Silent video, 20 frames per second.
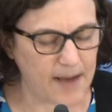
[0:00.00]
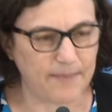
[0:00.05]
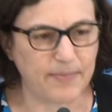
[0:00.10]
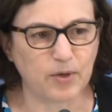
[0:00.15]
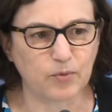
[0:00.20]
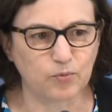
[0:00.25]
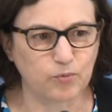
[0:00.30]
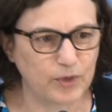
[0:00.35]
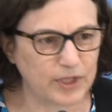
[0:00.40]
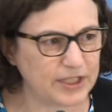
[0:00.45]

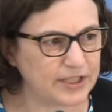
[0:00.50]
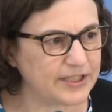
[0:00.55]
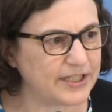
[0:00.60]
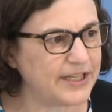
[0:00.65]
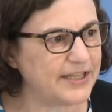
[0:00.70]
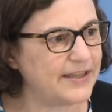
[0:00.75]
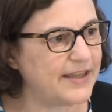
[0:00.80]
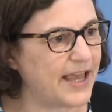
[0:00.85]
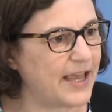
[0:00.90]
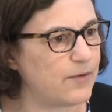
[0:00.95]
But
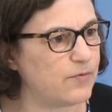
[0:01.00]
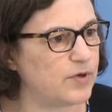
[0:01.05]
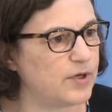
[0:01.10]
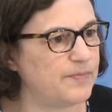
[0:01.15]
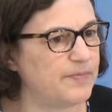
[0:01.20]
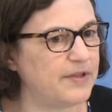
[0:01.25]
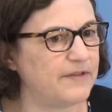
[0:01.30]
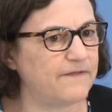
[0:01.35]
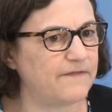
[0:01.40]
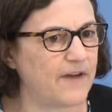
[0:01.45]
really, they
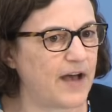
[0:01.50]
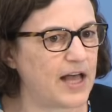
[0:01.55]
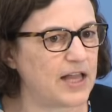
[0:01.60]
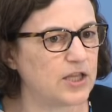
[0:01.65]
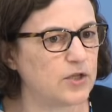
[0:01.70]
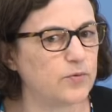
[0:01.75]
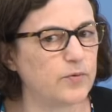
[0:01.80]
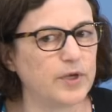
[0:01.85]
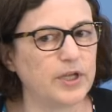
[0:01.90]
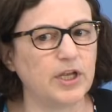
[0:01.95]
would be
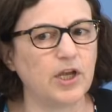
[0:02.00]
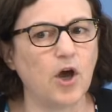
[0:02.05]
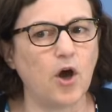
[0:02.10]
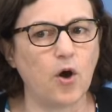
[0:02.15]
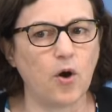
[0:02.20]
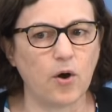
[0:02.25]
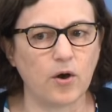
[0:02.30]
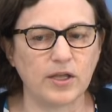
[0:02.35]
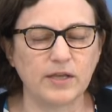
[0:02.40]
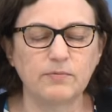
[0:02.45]
following,
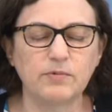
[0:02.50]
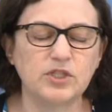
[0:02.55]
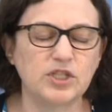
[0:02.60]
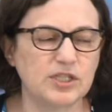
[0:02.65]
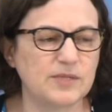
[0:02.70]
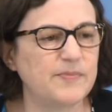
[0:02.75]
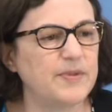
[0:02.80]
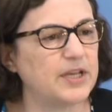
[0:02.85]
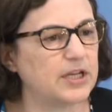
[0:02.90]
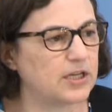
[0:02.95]
it would
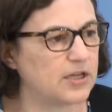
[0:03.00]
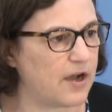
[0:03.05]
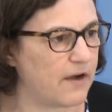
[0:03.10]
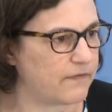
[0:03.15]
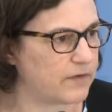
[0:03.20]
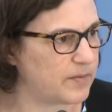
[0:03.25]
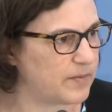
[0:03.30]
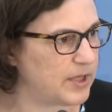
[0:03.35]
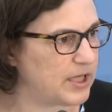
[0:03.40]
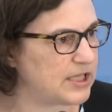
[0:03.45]
just be a
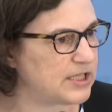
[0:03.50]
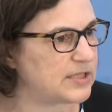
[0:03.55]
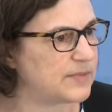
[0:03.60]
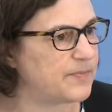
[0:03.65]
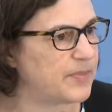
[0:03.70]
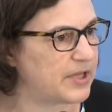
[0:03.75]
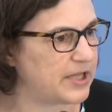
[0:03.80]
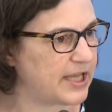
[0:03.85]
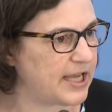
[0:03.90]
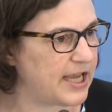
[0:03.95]

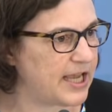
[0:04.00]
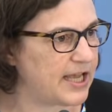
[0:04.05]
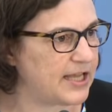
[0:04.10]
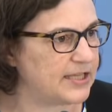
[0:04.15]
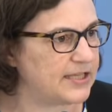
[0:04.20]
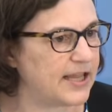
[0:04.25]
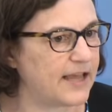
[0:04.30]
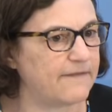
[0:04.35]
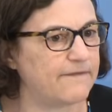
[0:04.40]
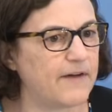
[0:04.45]
government
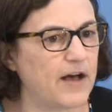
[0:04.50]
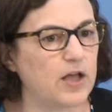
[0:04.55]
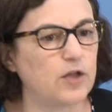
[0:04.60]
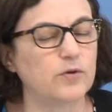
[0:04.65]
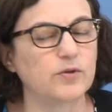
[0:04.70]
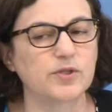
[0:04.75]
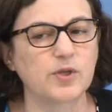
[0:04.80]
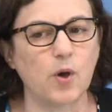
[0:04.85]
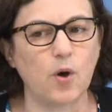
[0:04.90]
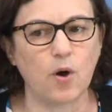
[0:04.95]
plan that
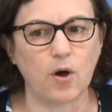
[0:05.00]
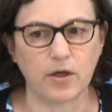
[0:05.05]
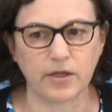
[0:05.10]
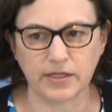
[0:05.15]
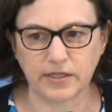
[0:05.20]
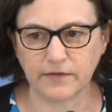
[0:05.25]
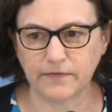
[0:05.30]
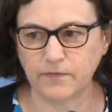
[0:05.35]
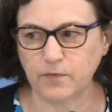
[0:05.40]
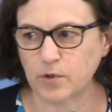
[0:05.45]
follows all
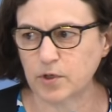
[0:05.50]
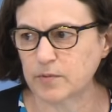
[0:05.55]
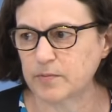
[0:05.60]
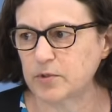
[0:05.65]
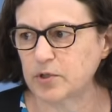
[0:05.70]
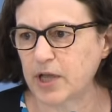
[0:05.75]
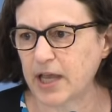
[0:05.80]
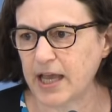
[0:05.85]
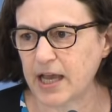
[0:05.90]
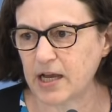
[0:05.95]
the
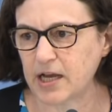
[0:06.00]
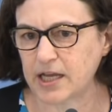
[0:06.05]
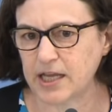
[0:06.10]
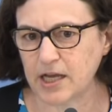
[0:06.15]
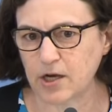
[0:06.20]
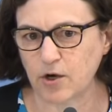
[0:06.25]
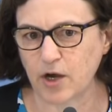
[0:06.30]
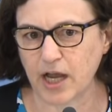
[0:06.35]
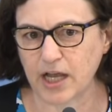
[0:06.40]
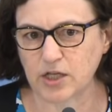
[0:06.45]
Affordable
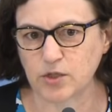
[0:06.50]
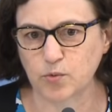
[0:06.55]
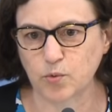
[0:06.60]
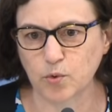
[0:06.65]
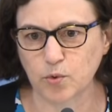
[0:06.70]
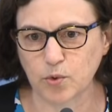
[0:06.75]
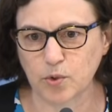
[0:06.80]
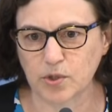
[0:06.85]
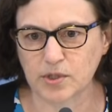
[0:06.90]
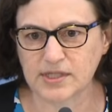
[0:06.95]
Care Act
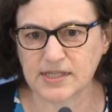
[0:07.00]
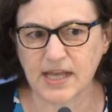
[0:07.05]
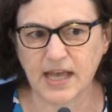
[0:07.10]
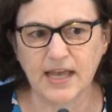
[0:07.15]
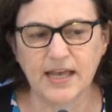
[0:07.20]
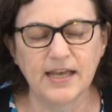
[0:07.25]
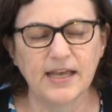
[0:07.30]
rules.